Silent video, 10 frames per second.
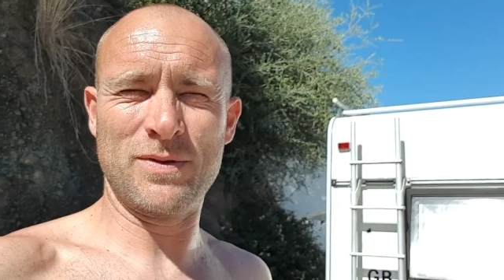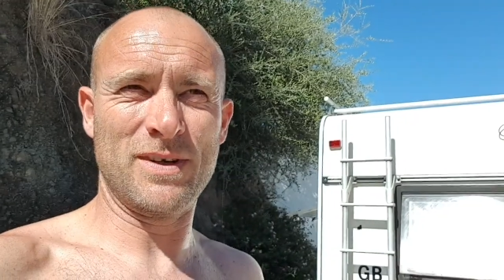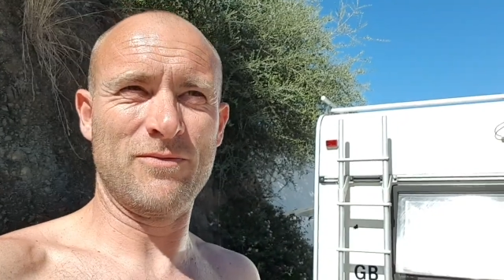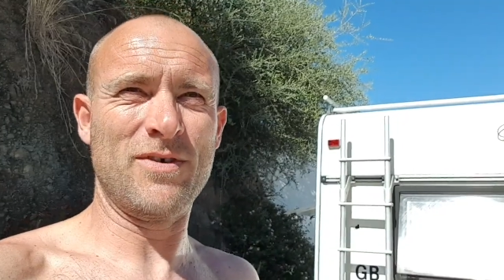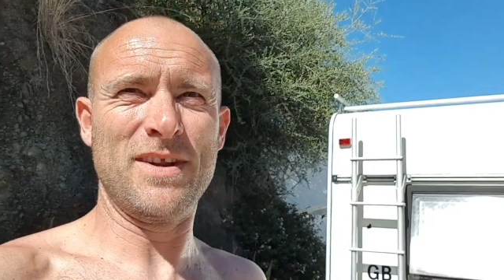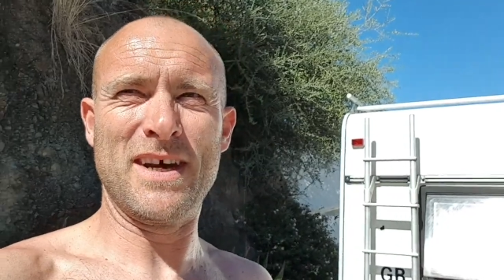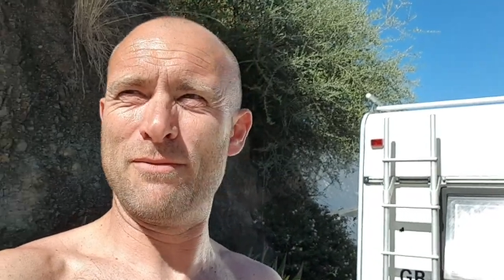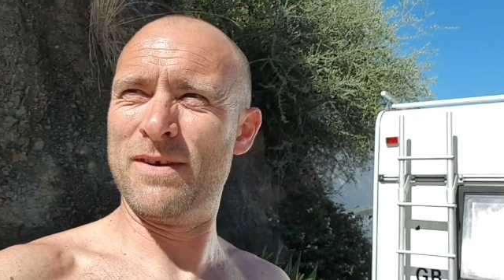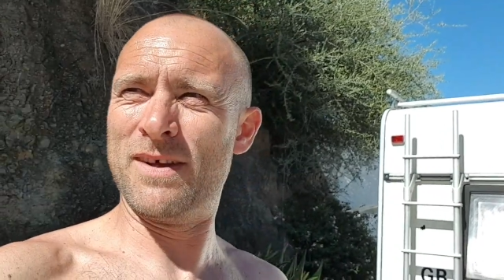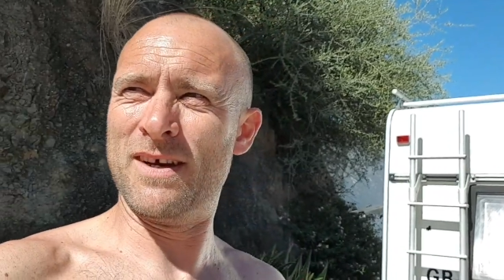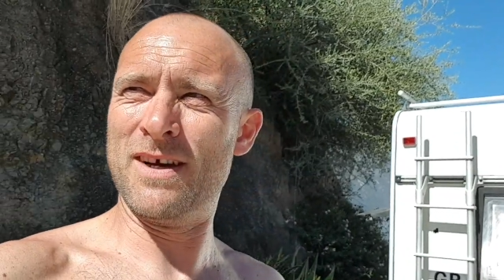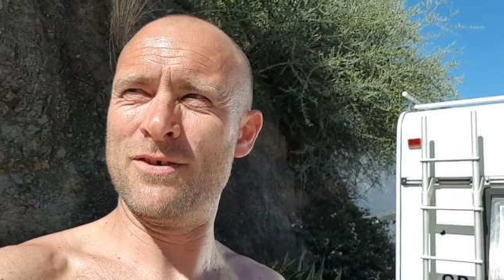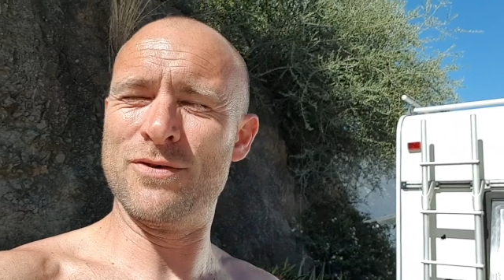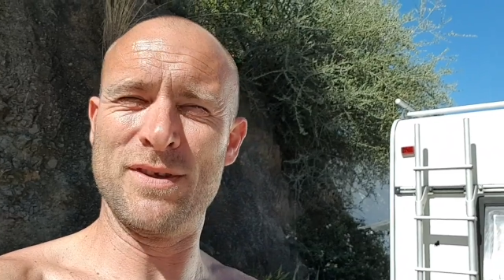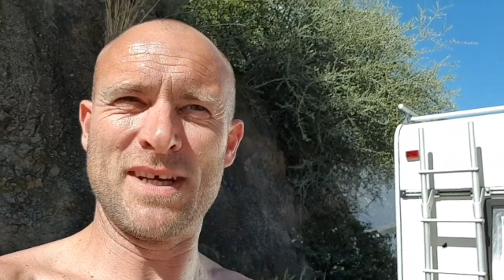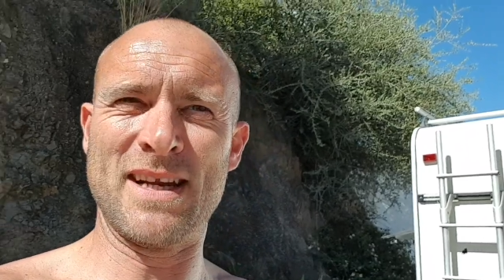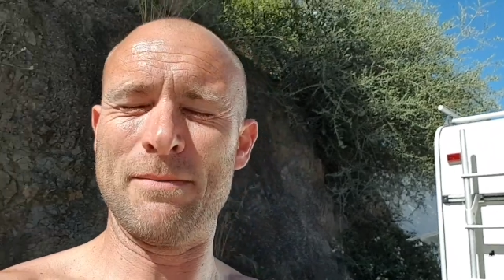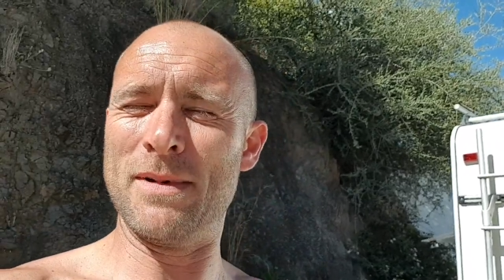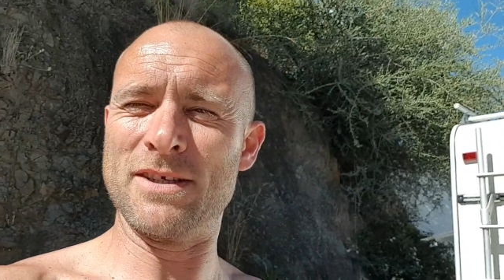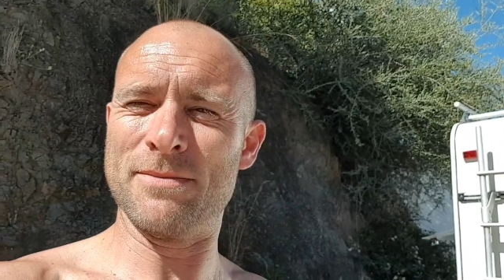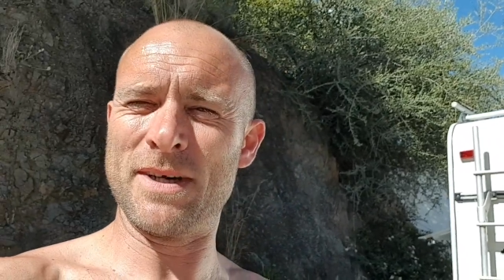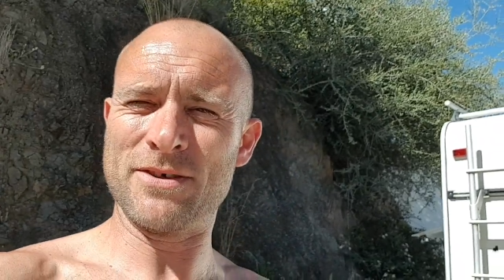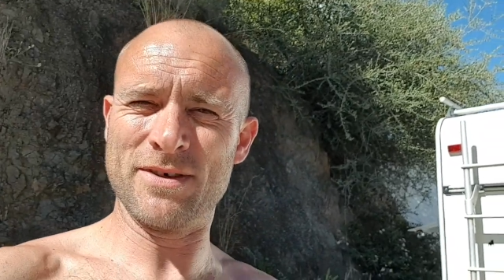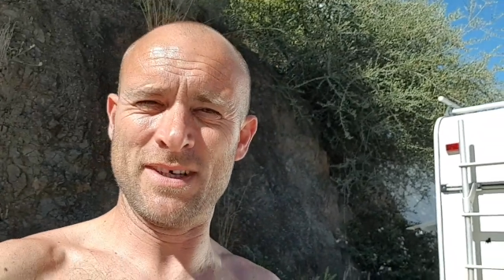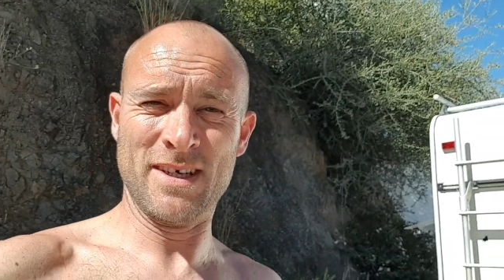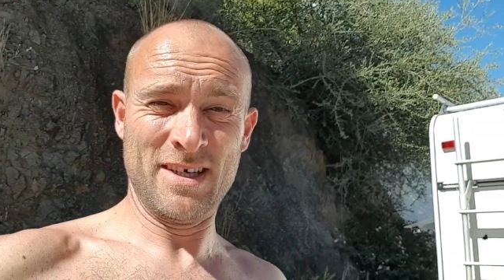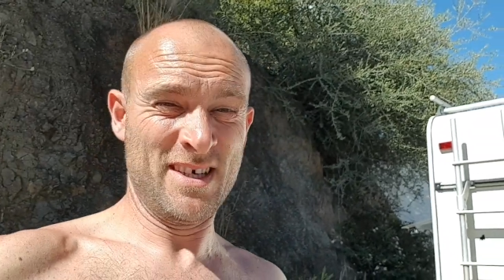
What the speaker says: We can run that with a 110 amp laser battery.